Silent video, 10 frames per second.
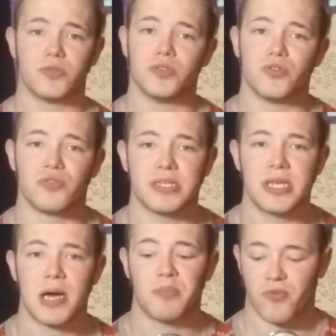you do
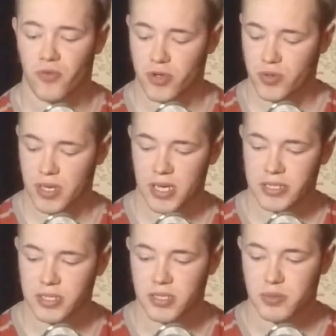read that before you get
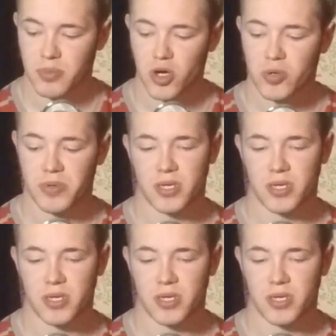into this book,